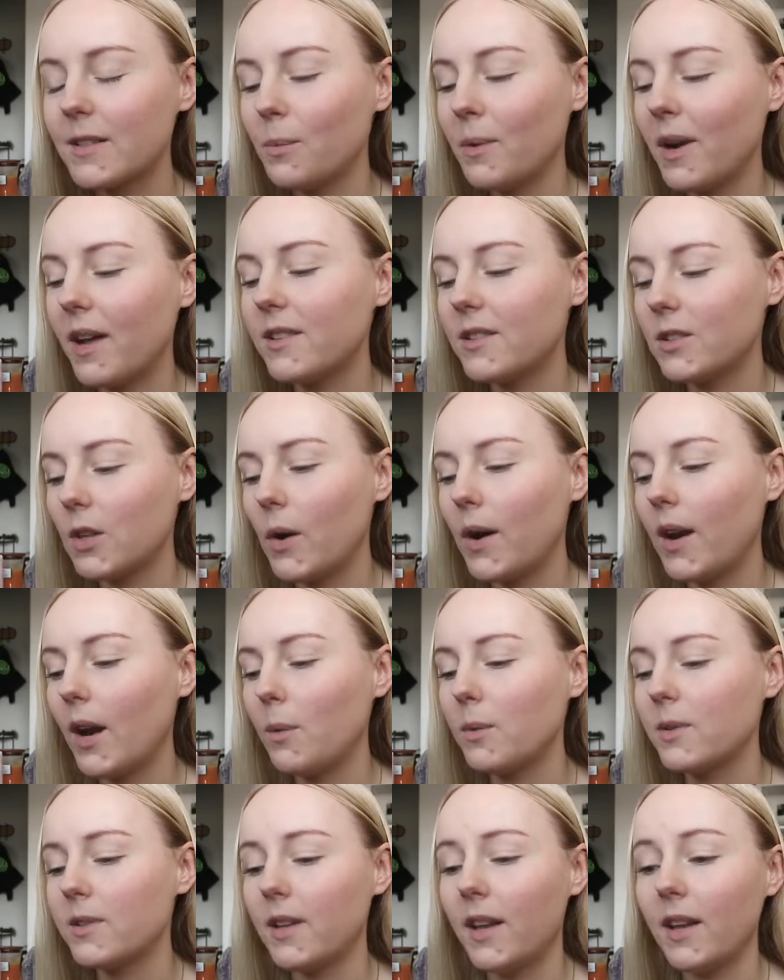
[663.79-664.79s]
So when I saw it, I
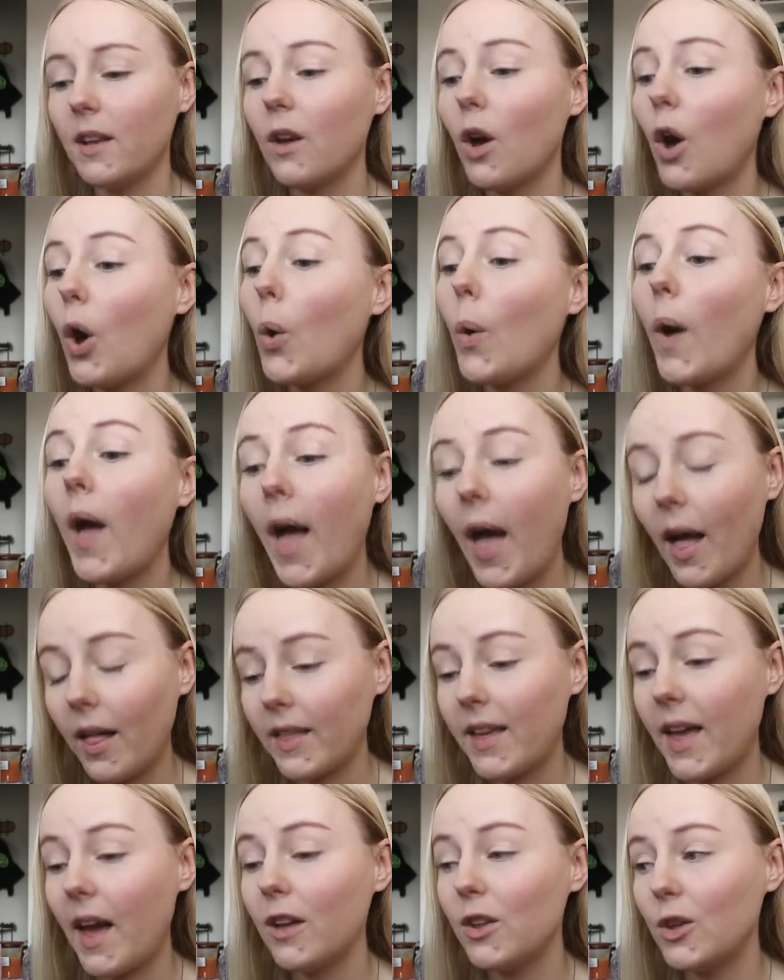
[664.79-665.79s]
was like, oh hell
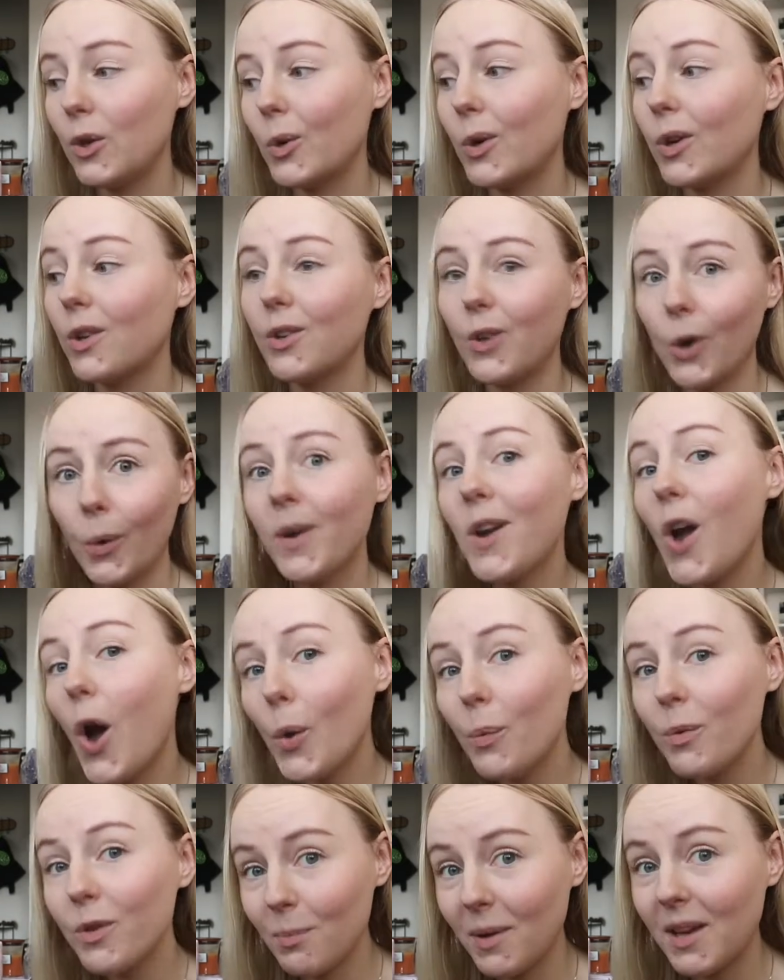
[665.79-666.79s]
yeah, you're going
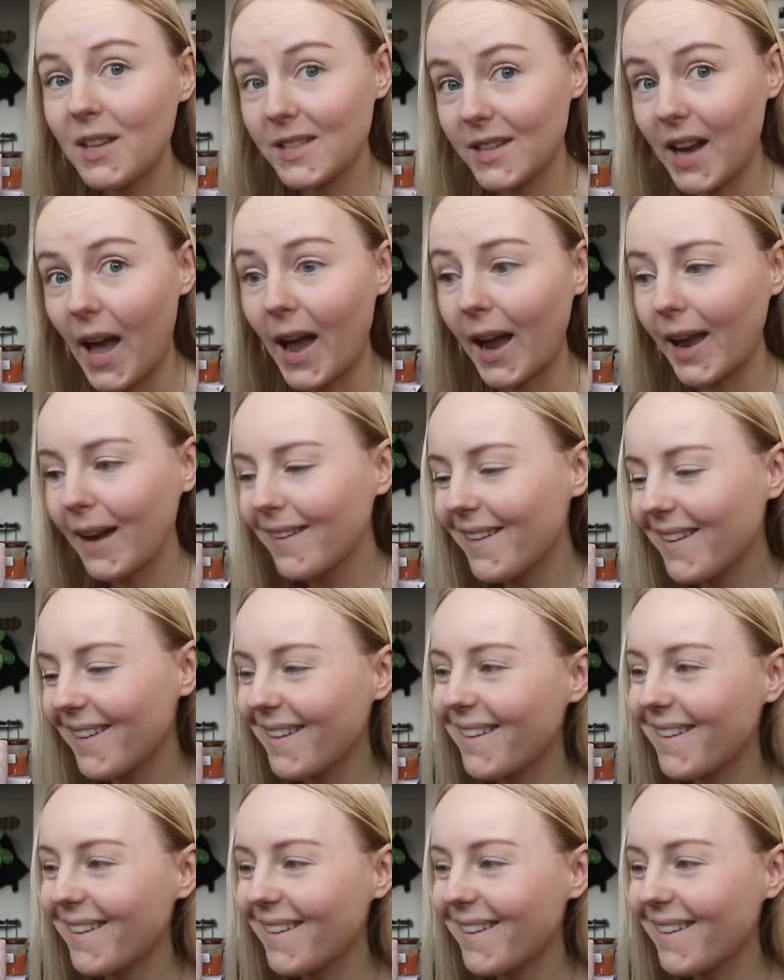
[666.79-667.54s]
home with me tonight.